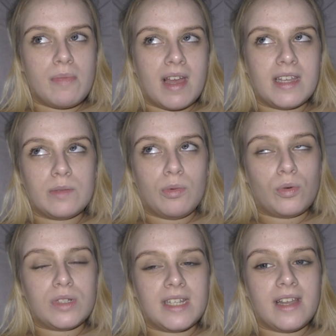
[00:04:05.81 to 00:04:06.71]
about
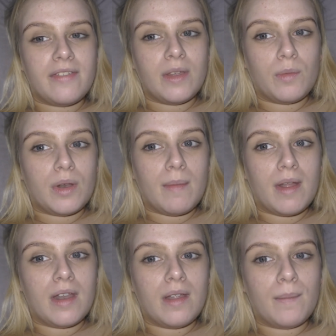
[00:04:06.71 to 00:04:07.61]
exporting everything when I'm
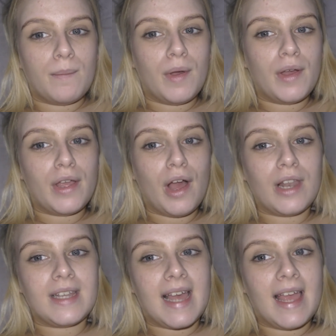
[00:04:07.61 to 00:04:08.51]
on my
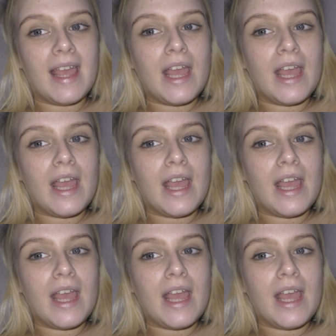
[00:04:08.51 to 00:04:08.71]
holiday.